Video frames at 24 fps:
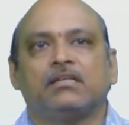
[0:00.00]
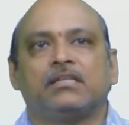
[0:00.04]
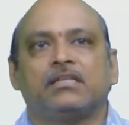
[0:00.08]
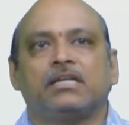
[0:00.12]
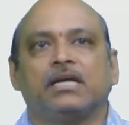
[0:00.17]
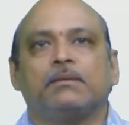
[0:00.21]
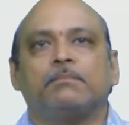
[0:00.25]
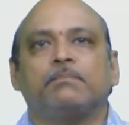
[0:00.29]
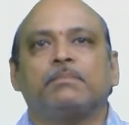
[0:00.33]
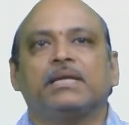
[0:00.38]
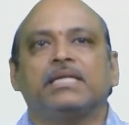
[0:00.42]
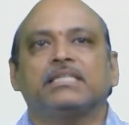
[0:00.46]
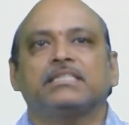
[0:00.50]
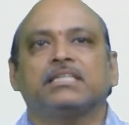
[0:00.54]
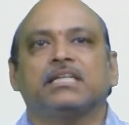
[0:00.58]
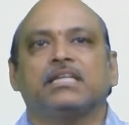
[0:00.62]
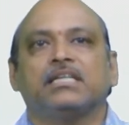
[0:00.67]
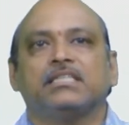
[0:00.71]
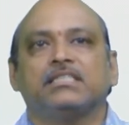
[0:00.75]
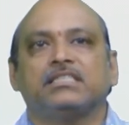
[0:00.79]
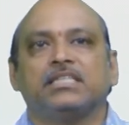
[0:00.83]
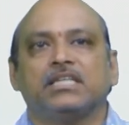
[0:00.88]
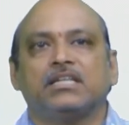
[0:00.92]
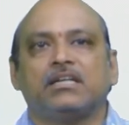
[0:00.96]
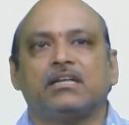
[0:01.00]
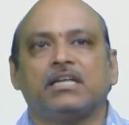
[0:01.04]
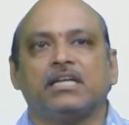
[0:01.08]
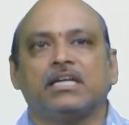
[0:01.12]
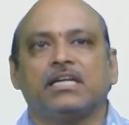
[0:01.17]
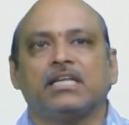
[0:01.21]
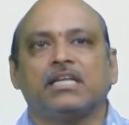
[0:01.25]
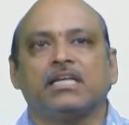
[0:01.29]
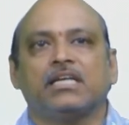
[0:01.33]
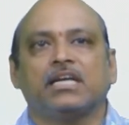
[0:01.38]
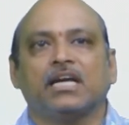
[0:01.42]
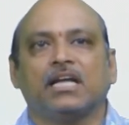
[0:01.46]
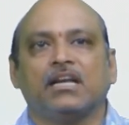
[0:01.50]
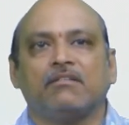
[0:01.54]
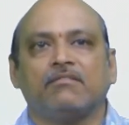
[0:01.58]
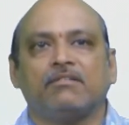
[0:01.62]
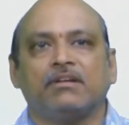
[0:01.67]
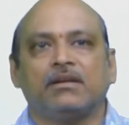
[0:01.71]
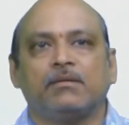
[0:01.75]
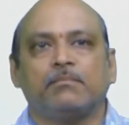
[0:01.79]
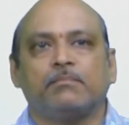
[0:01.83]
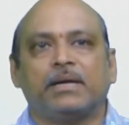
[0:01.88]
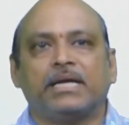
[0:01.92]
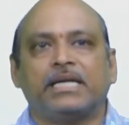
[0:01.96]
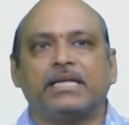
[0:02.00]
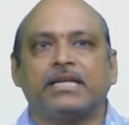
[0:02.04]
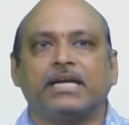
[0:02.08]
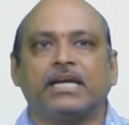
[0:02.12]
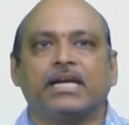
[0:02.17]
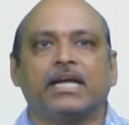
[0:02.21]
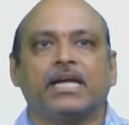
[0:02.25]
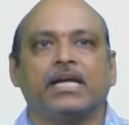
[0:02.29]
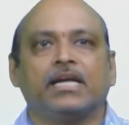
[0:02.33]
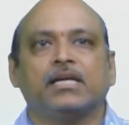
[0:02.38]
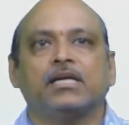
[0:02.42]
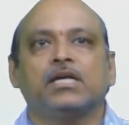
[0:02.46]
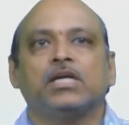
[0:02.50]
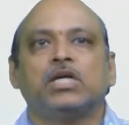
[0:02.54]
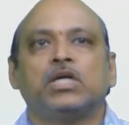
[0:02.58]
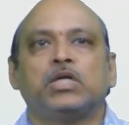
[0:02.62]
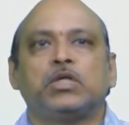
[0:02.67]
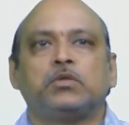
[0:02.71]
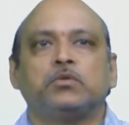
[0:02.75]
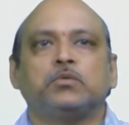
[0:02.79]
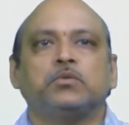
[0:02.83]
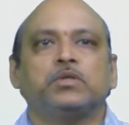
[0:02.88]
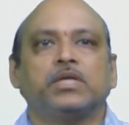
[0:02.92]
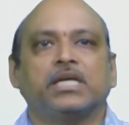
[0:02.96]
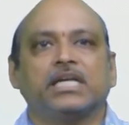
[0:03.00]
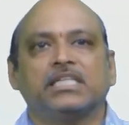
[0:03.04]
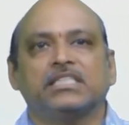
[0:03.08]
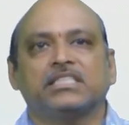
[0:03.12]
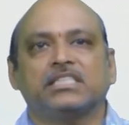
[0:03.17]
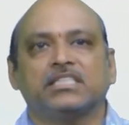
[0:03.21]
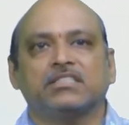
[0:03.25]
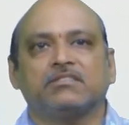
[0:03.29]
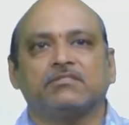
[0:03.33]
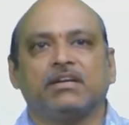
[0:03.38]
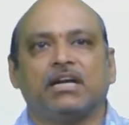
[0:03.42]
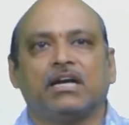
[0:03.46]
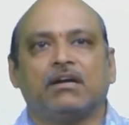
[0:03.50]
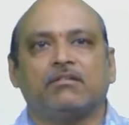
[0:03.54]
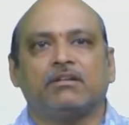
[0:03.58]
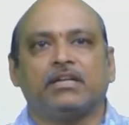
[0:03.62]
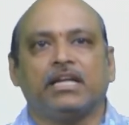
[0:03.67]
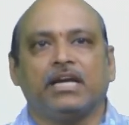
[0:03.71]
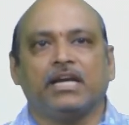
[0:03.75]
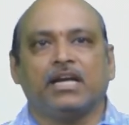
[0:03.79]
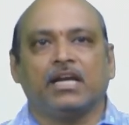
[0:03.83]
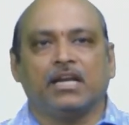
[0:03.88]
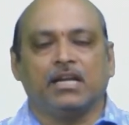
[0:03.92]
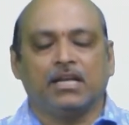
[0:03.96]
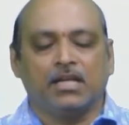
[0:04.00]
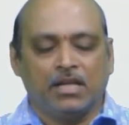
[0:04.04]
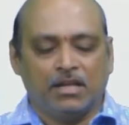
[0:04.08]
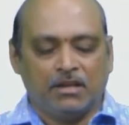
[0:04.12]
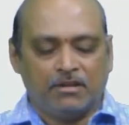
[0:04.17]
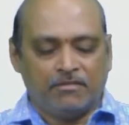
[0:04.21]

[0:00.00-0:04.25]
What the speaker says: Temperature is 0 degree Kelvin by taking two cases we have taken.